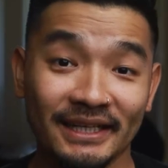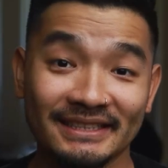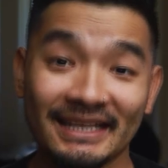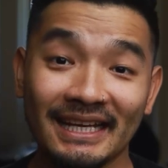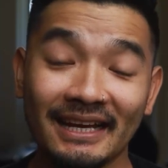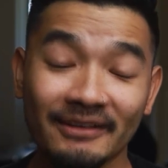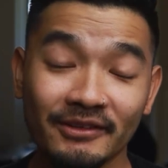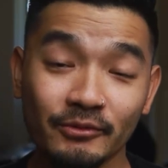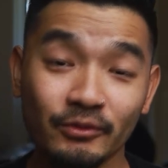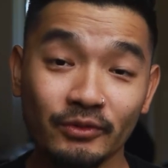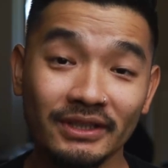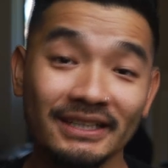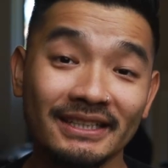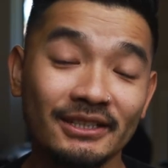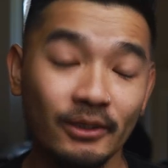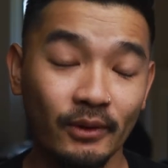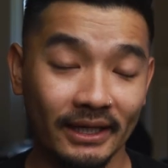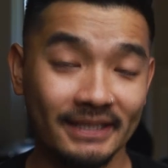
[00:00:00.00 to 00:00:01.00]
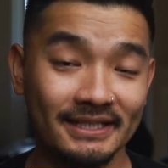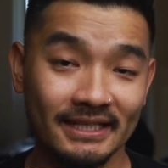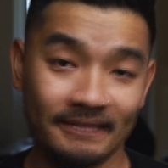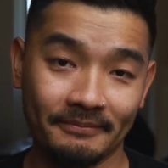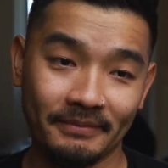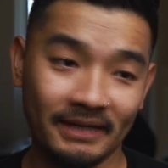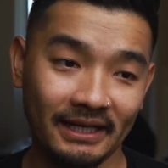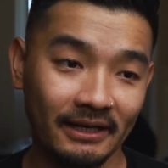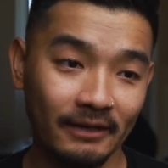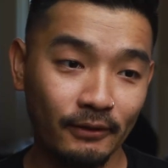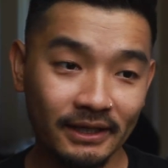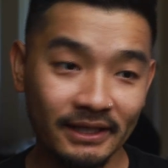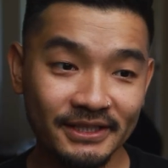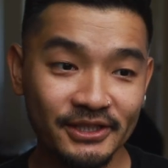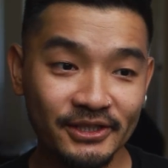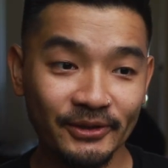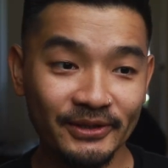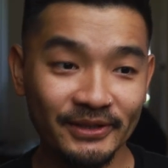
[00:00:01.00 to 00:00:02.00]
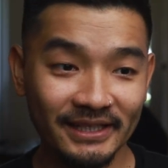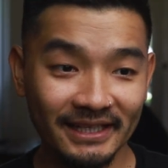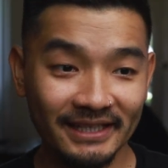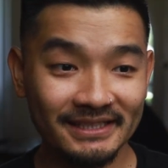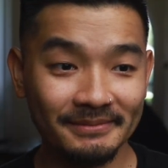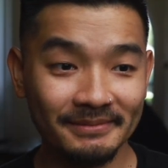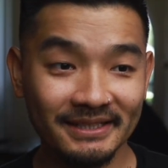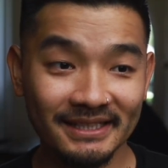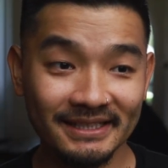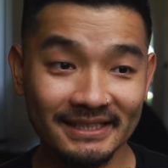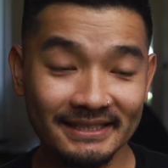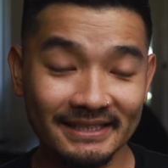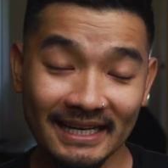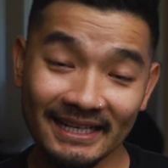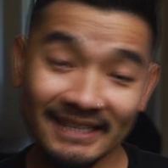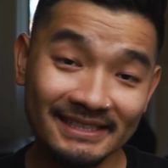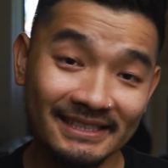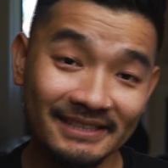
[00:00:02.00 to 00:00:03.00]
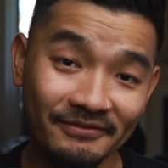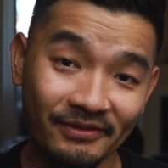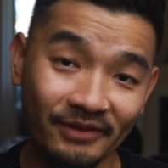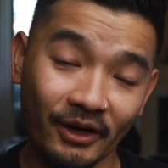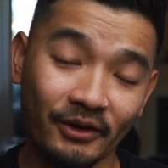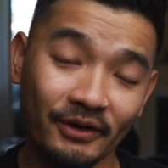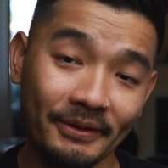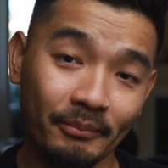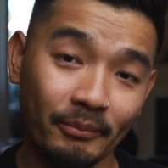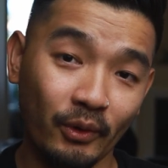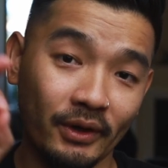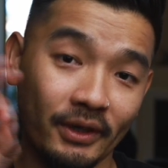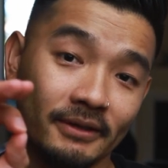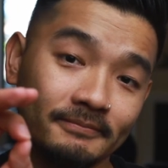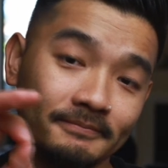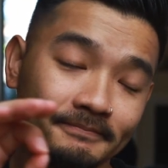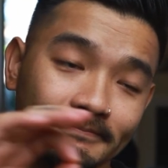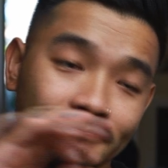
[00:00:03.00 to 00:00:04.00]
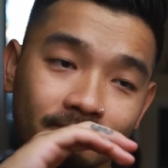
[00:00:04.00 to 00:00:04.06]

guys, I have a really quick tip, and I want to show you this because it's actually very important.